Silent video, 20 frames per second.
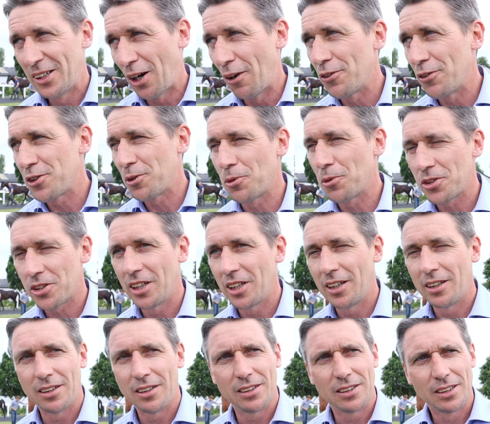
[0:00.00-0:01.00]
obviously we're
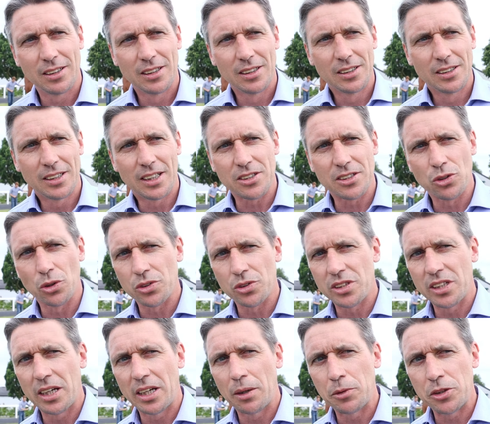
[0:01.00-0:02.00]
still
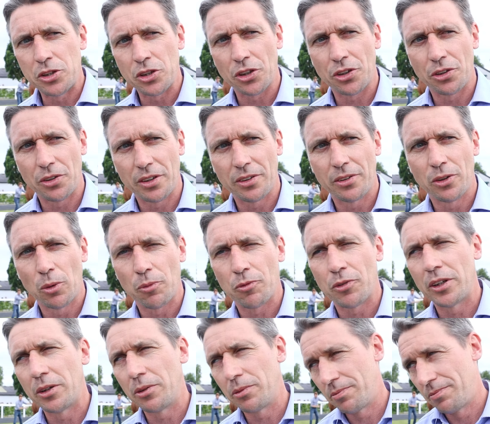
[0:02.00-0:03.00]
associated with each other, and
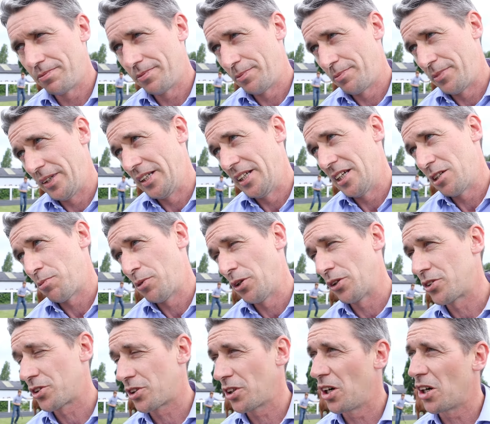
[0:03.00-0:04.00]
hopefully in this
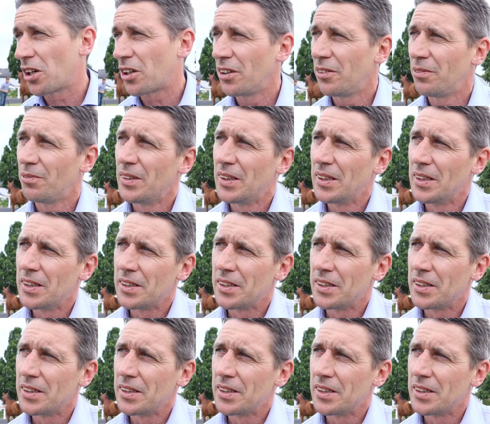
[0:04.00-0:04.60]
Bloodstock and